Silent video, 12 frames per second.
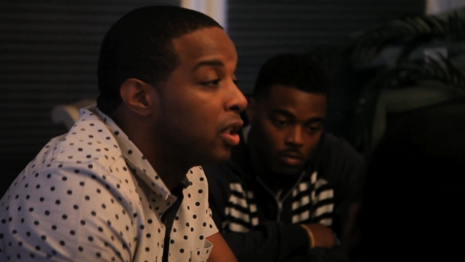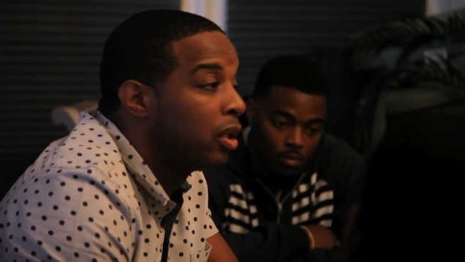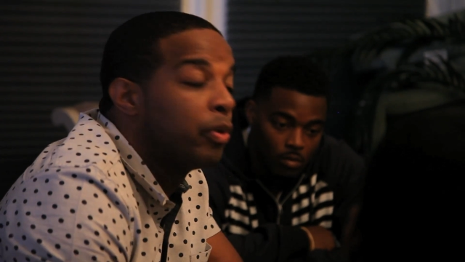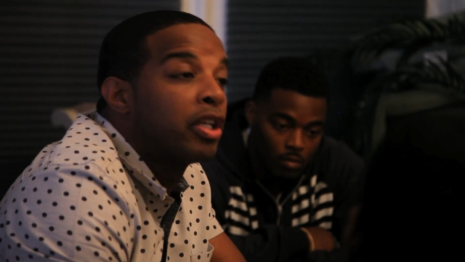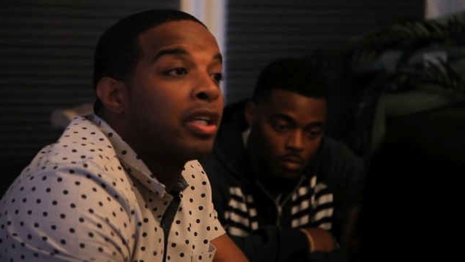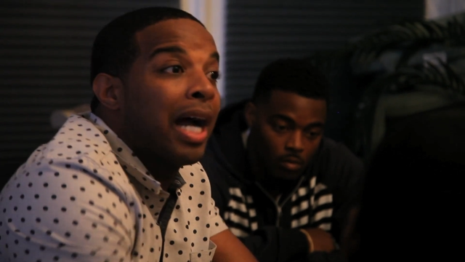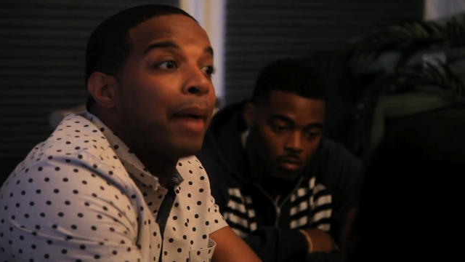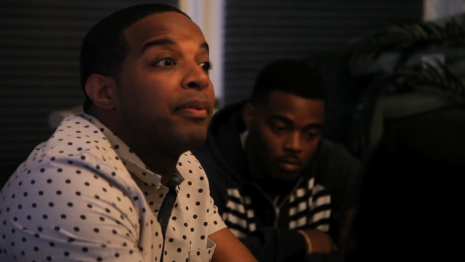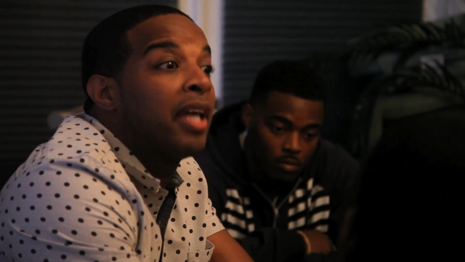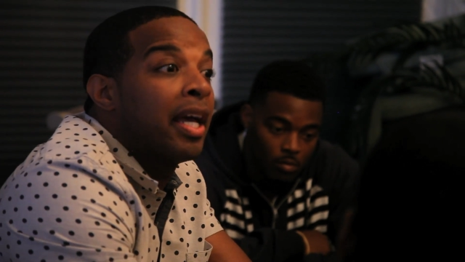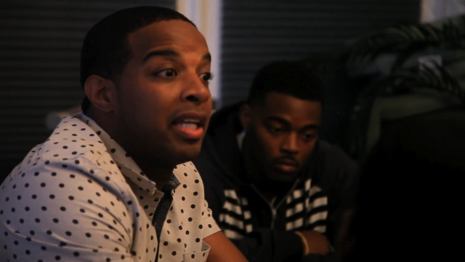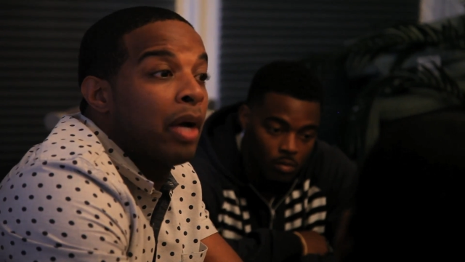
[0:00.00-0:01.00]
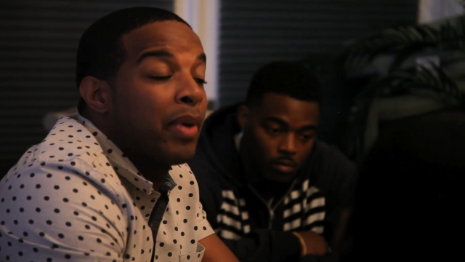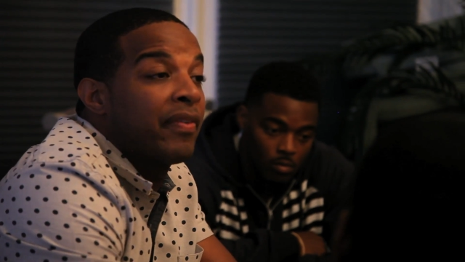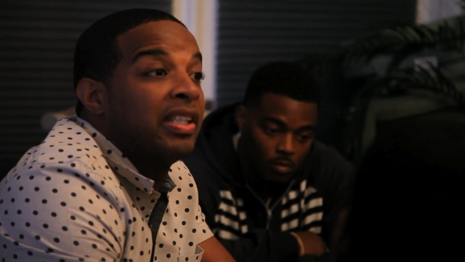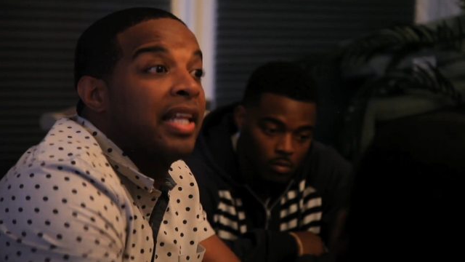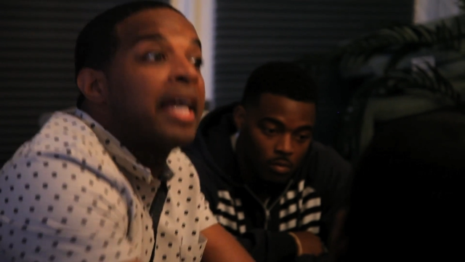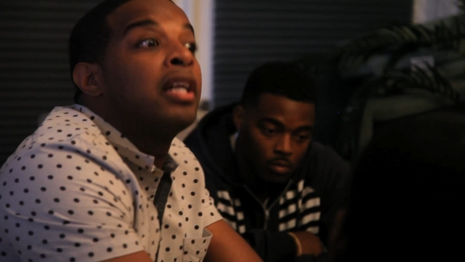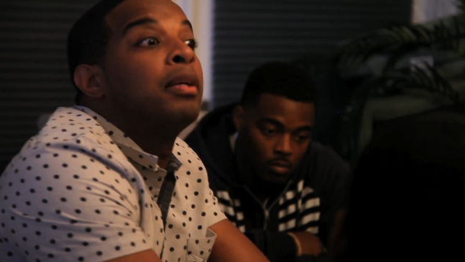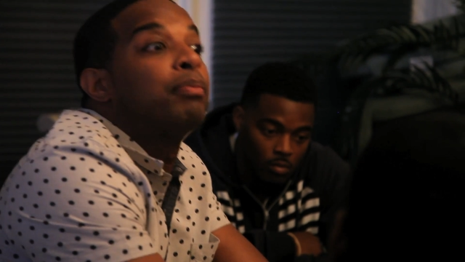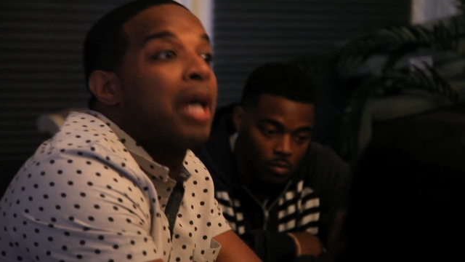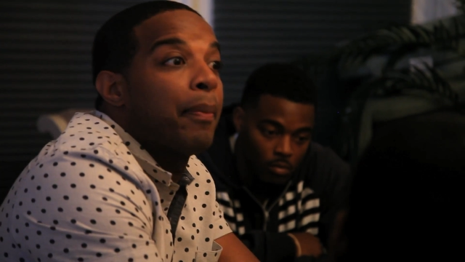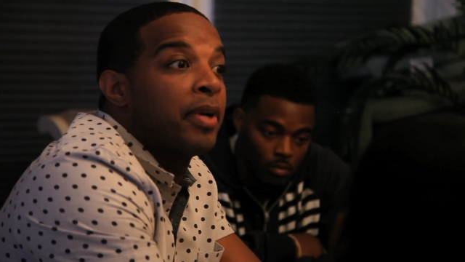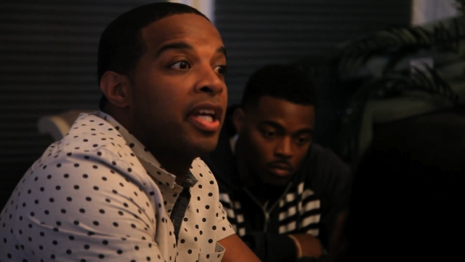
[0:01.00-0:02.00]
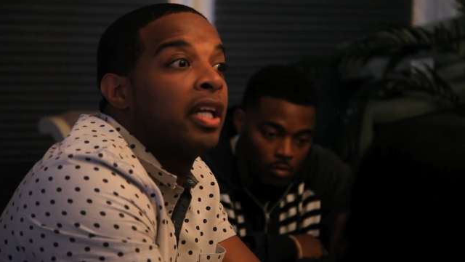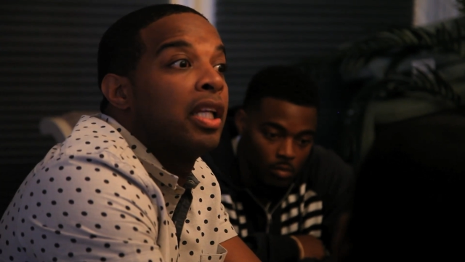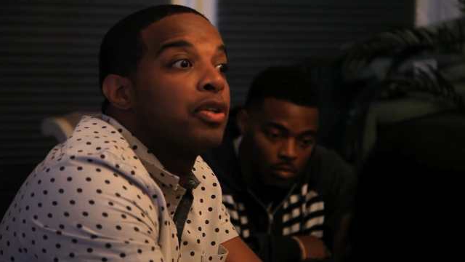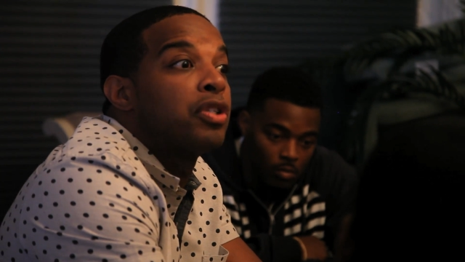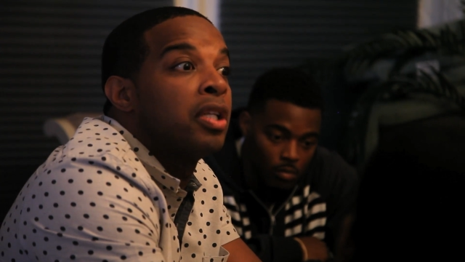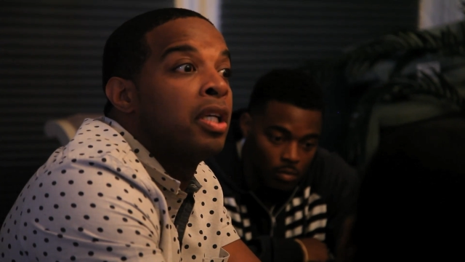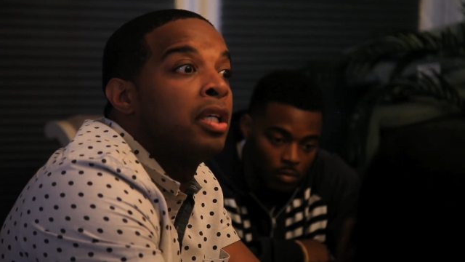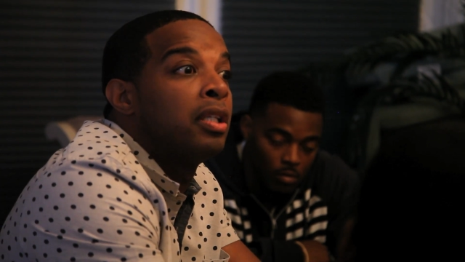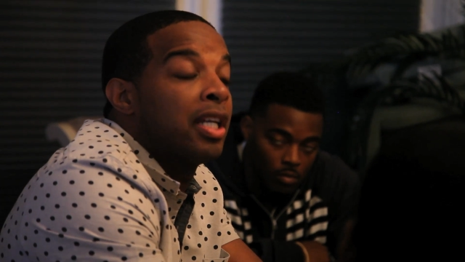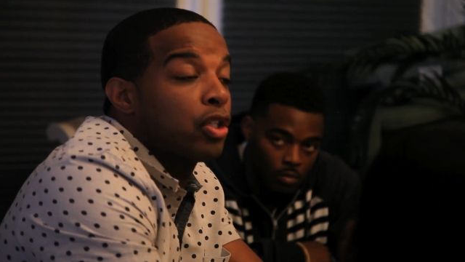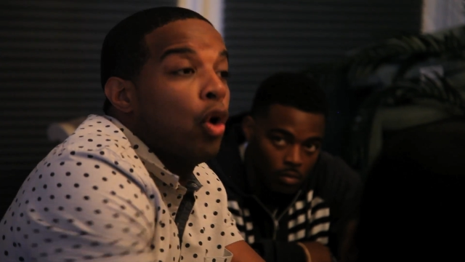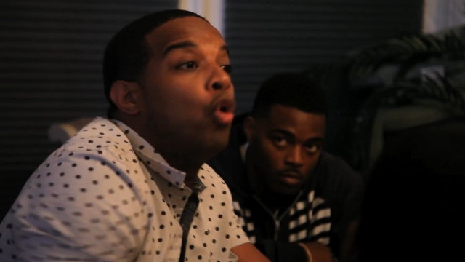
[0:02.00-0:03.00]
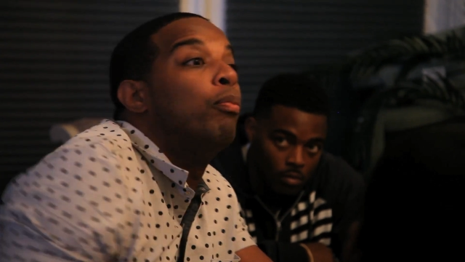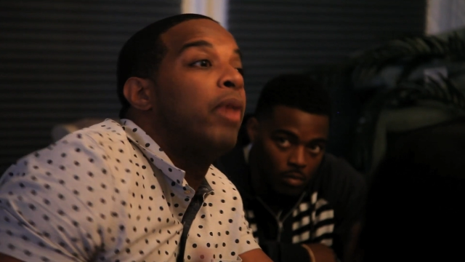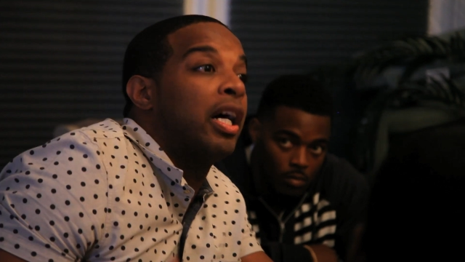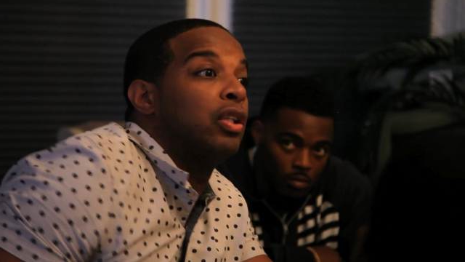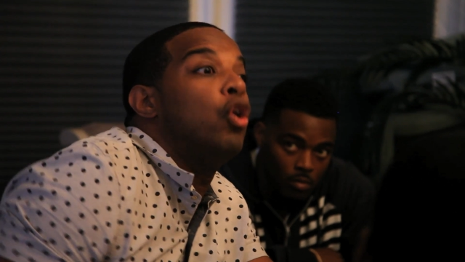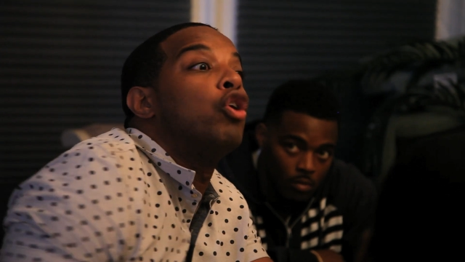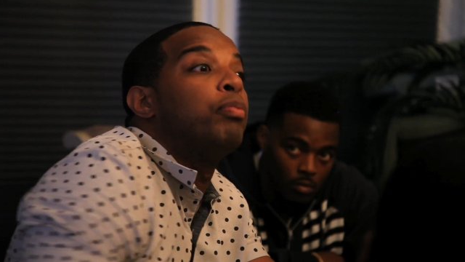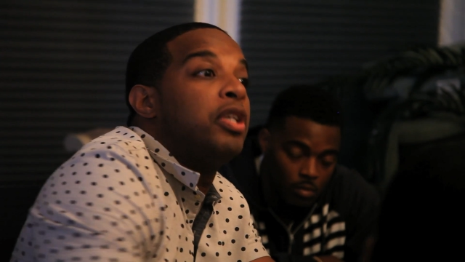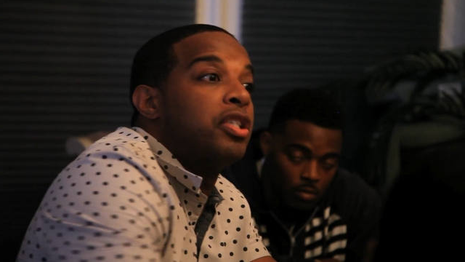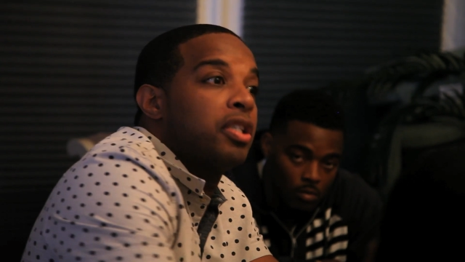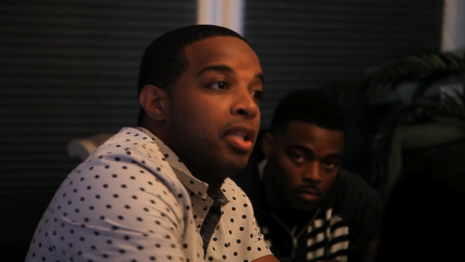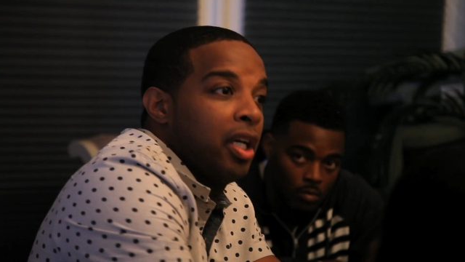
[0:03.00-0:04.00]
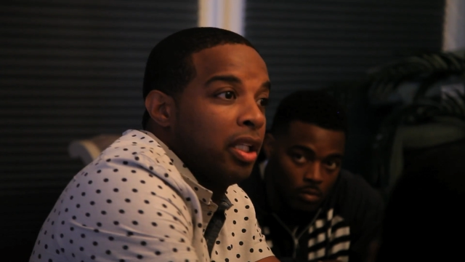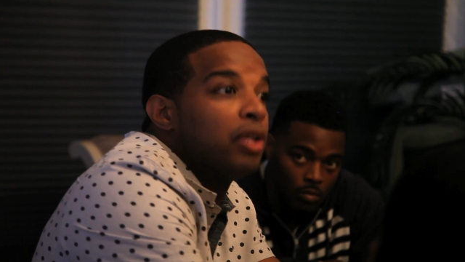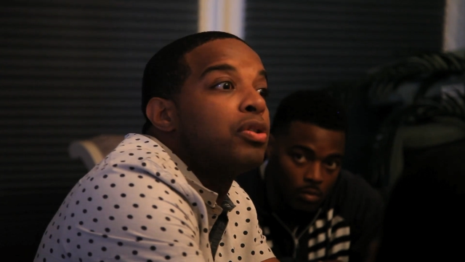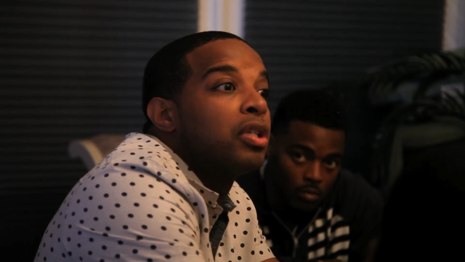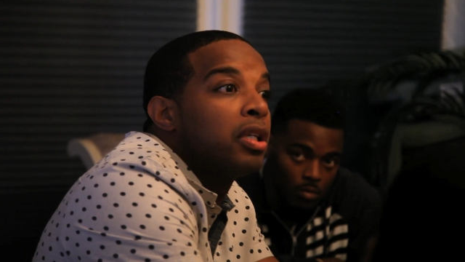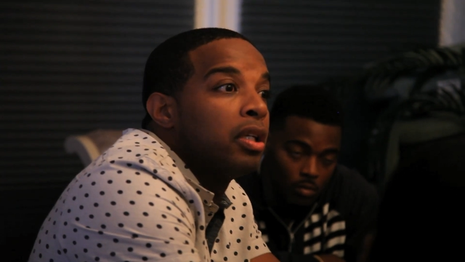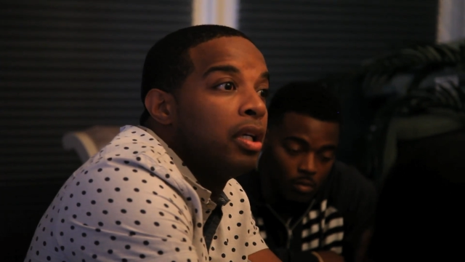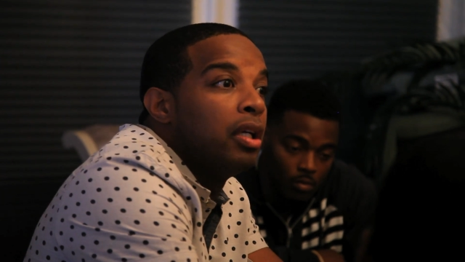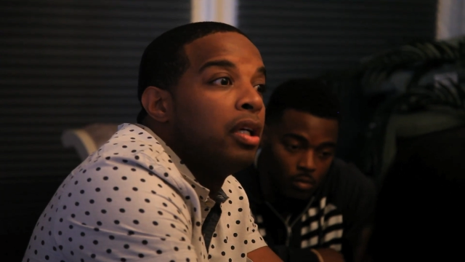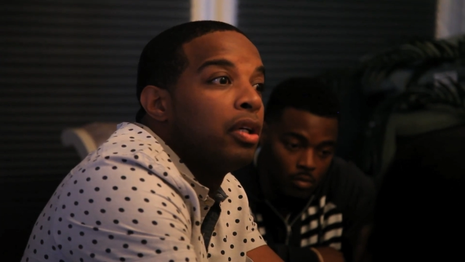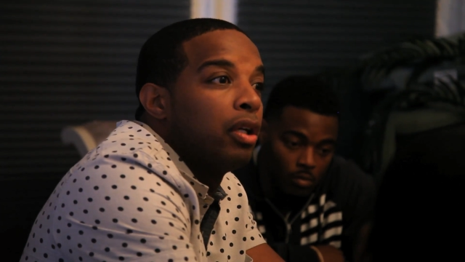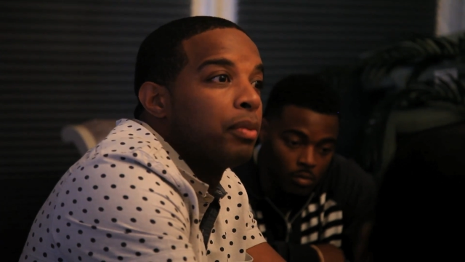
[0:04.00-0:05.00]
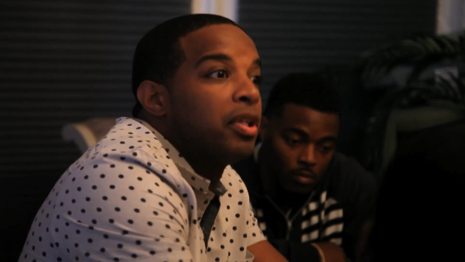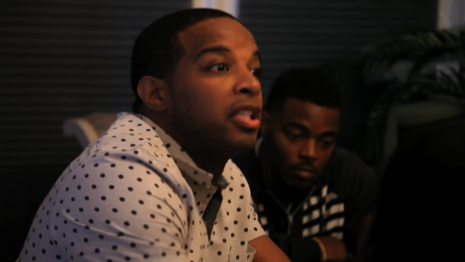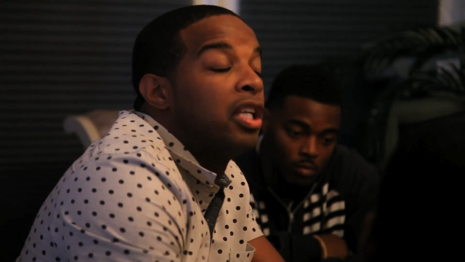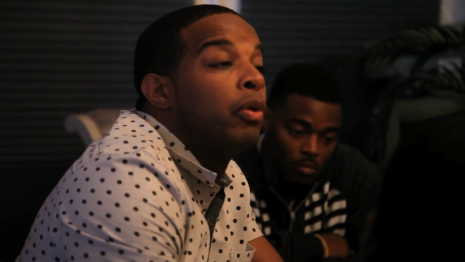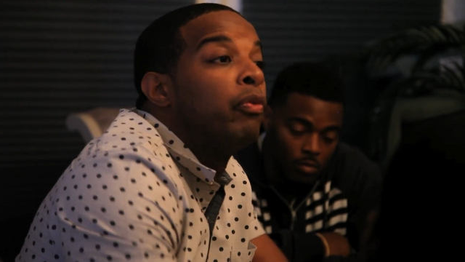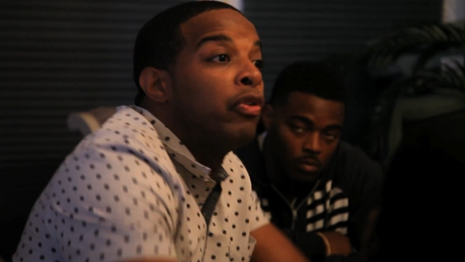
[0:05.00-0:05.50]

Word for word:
Speaker 1: Yeah. Then we cop that. Now we have Atlanta Property L L C that's owned by Long Beach L L C. You know what I'm saying?